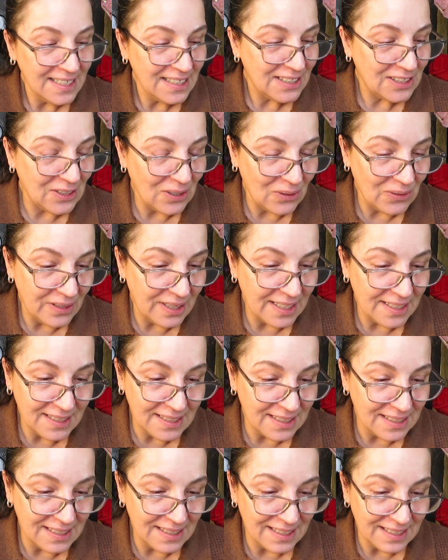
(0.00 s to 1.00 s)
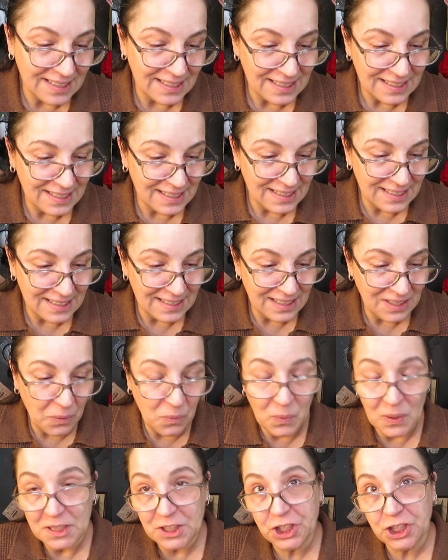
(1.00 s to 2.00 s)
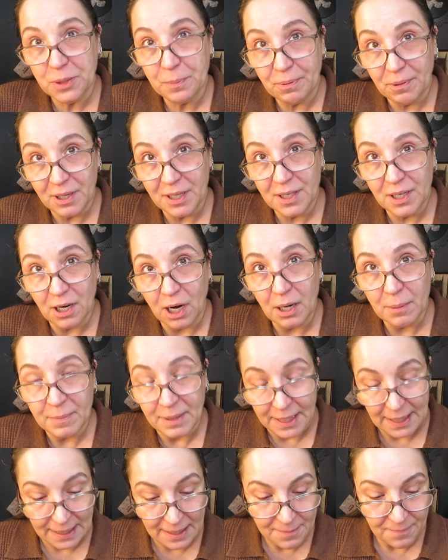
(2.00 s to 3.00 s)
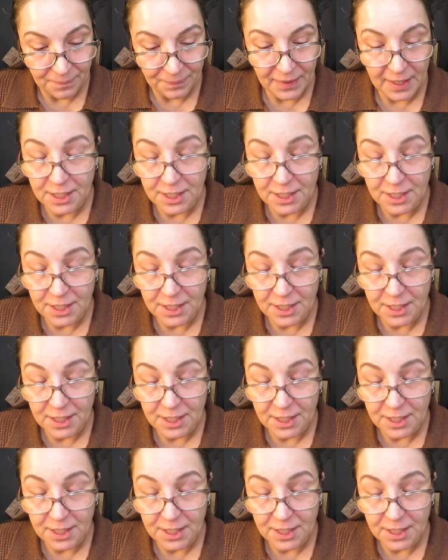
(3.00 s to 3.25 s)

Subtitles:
So this is, when she put it on me,